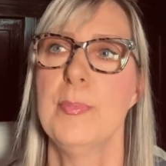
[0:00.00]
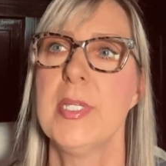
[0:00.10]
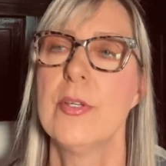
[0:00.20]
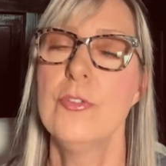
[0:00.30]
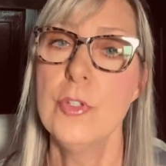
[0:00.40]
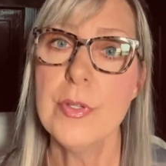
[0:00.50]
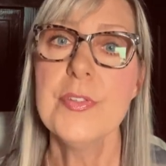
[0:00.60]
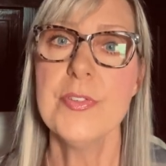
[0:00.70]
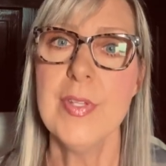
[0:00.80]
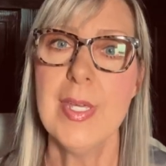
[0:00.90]
because you'll
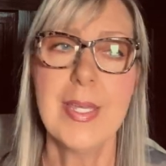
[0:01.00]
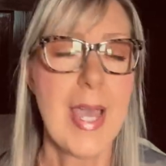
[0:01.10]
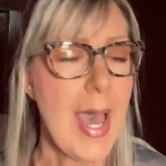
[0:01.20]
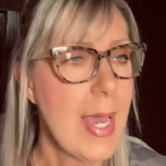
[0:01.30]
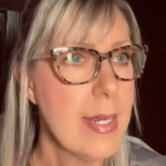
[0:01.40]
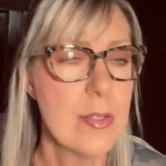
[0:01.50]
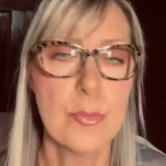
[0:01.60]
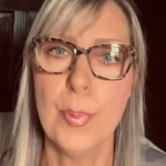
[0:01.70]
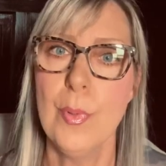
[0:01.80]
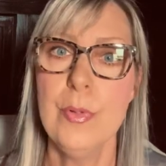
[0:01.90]
see God has
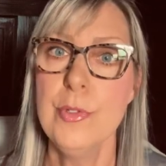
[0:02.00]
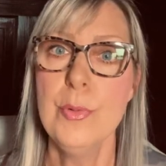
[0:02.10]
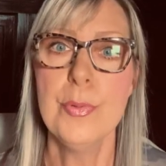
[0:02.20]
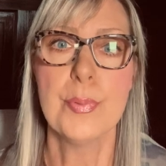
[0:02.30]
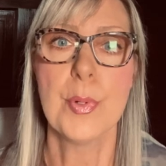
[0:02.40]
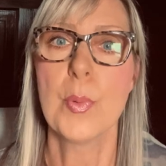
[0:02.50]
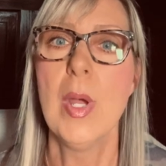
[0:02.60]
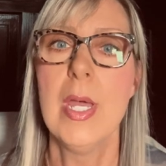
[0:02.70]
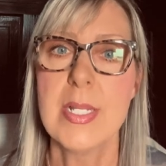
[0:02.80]
pulled you through